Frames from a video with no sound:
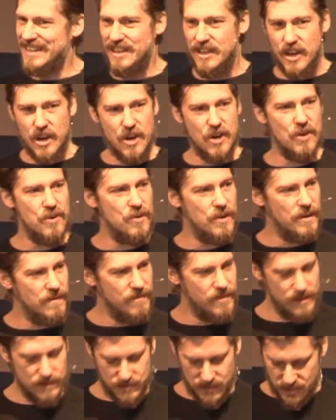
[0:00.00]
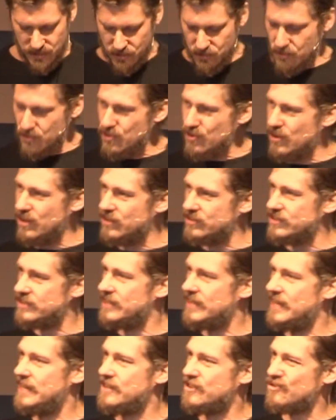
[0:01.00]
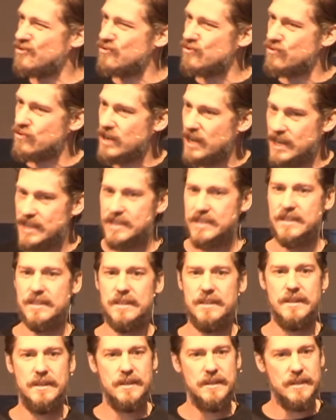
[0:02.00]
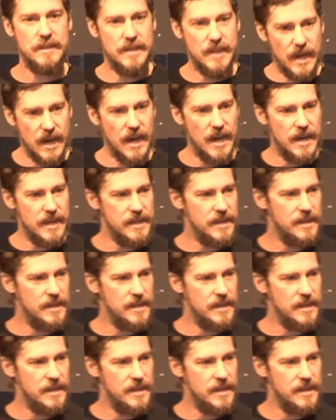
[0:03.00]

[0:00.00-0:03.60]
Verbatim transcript: go of those controls and trust God.